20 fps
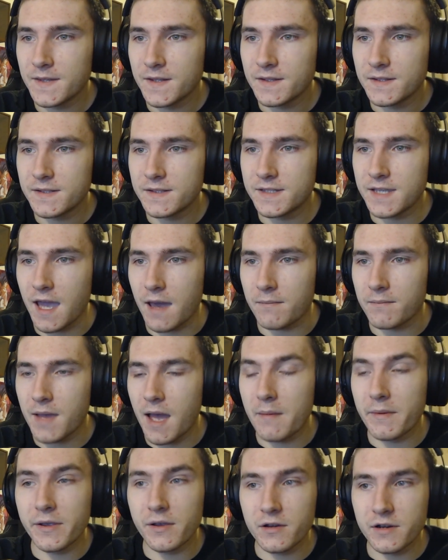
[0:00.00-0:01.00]
So yeah,
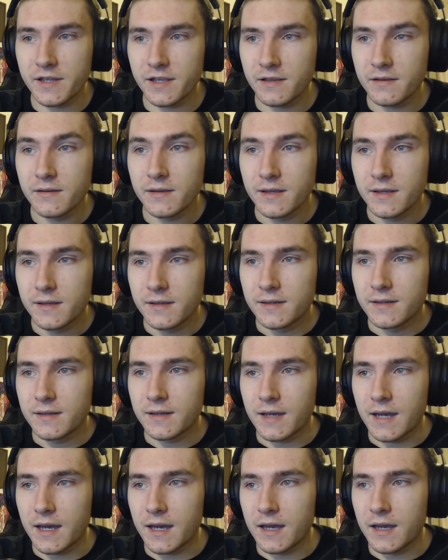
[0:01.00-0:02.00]
Amayori
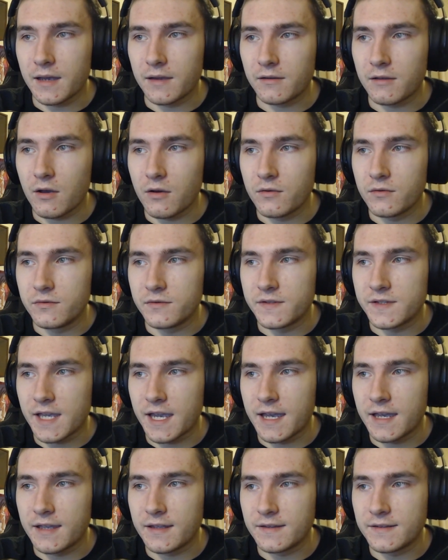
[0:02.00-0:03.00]
uh, goes
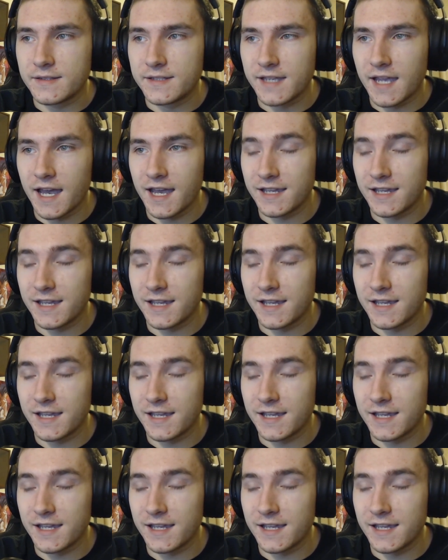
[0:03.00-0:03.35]
and uh,